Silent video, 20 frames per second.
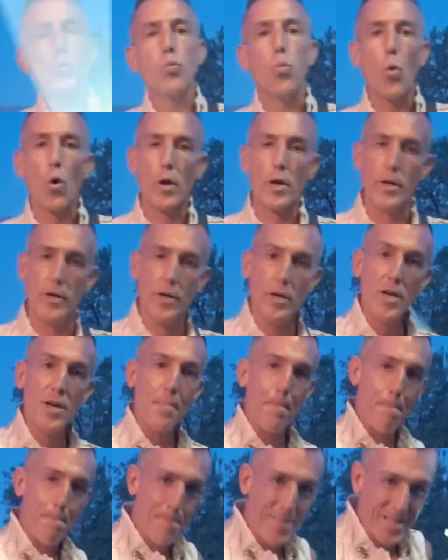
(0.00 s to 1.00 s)
warrior
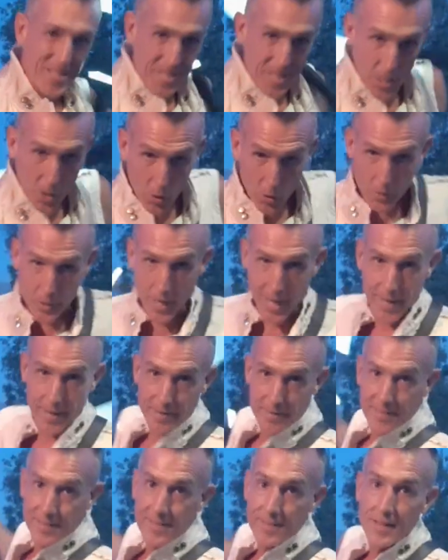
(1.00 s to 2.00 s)
mystical
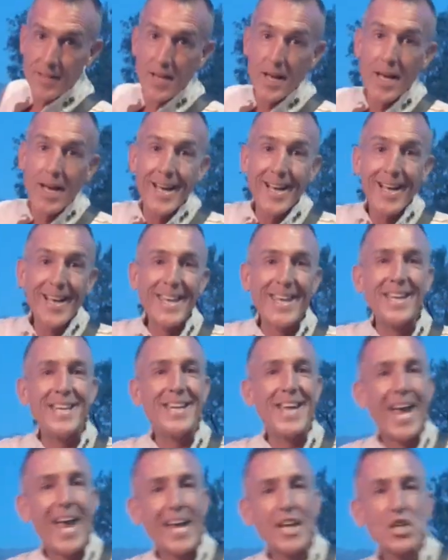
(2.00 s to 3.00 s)
knights
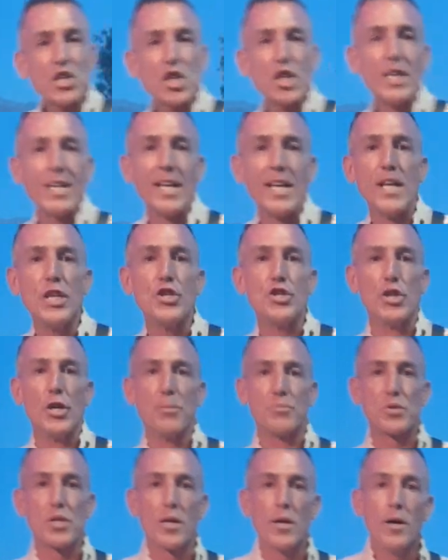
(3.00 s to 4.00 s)
in ancient
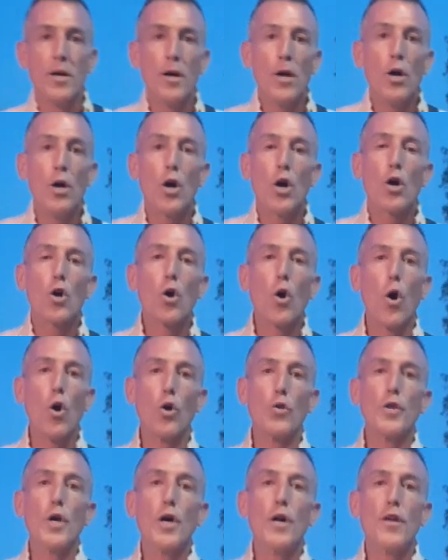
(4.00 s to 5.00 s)
Egypt
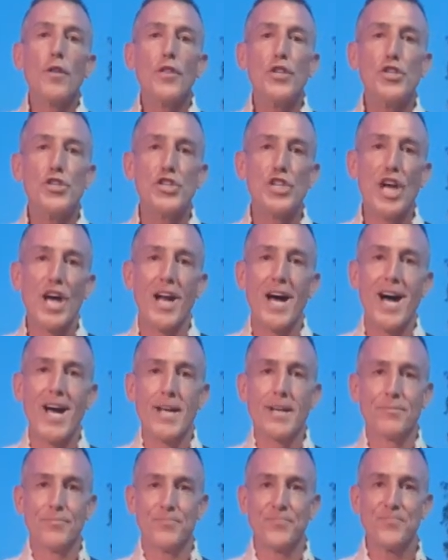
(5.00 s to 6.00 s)
called the Jedi.
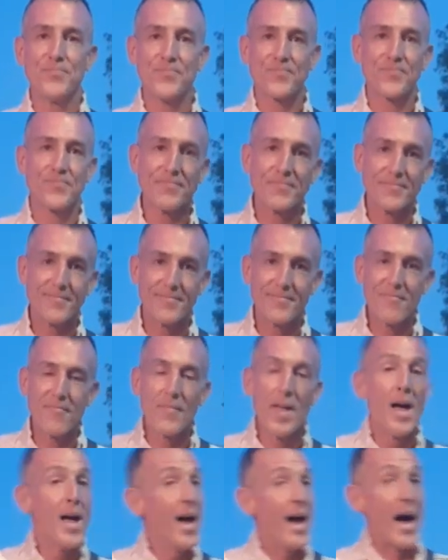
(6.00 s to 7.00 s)

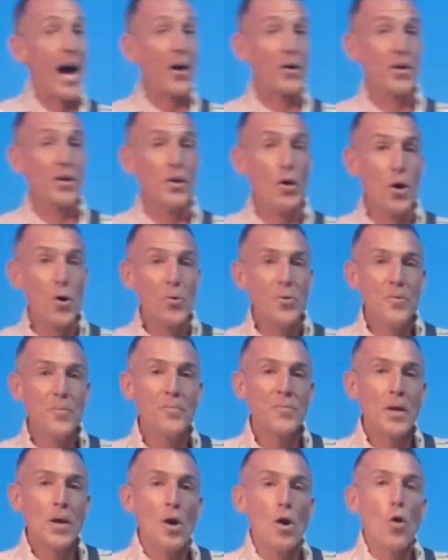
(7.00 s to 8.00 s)
How do you know?
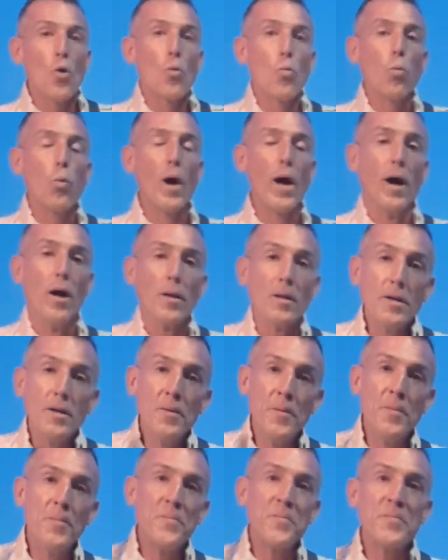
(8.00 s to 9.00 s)
Well,
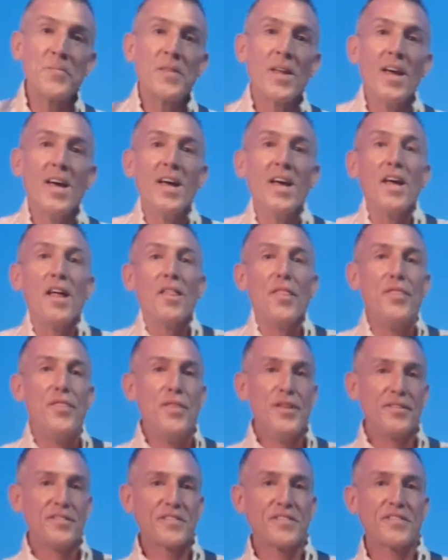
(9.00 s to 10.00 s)

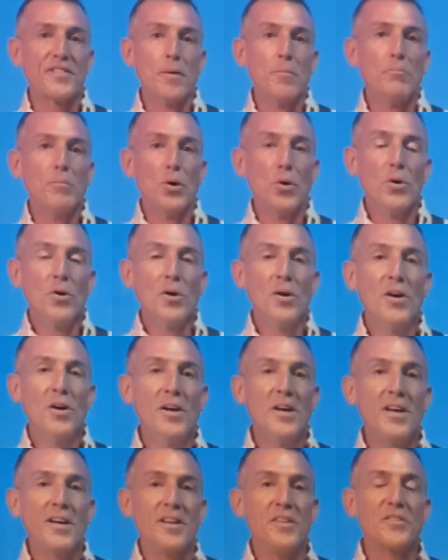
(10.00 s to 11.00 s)
this symbol
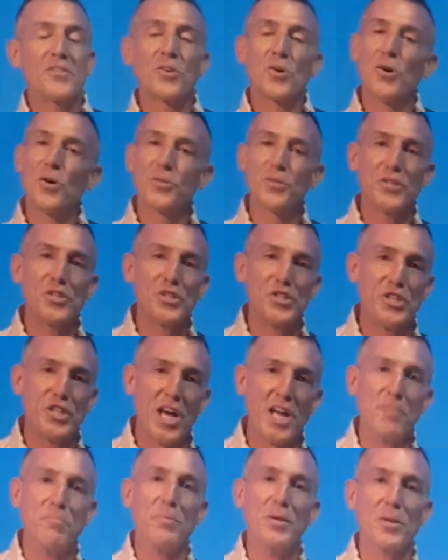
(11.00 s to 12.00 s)
is called a
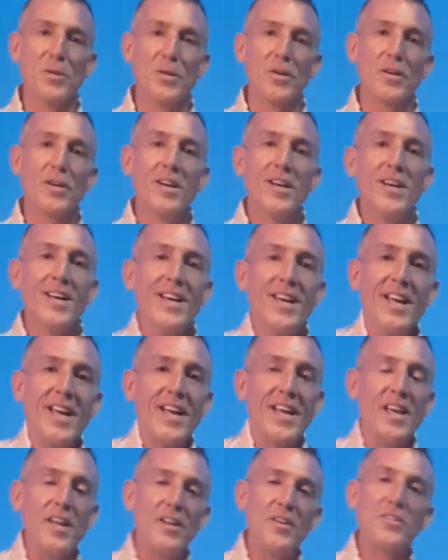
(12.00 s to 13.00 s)
Djed pillar.
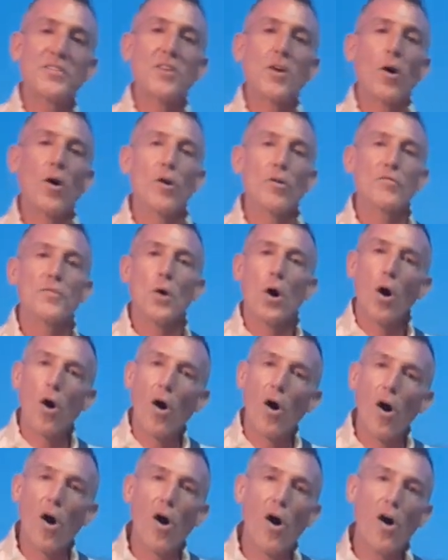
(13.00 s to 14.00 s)
It is carved
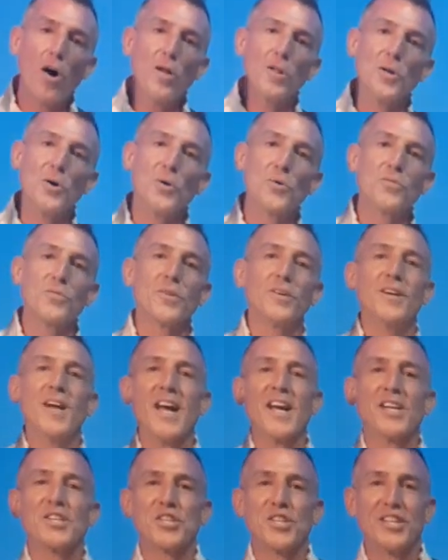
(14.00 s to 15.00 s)
all over
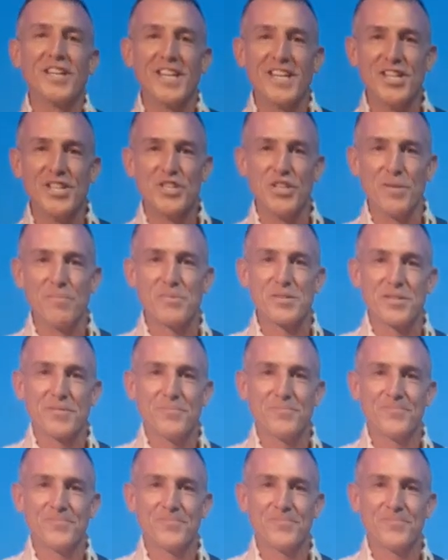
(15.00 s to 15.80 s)
ancient Egypt.